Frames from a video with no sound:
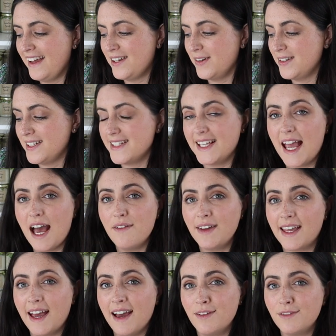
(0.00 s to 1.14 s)
and honestly
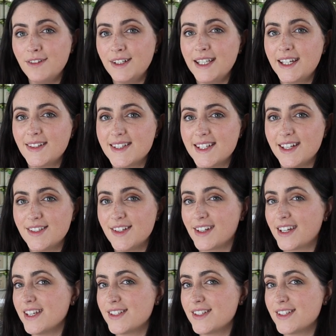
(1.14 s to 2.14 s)
having a really good sized jug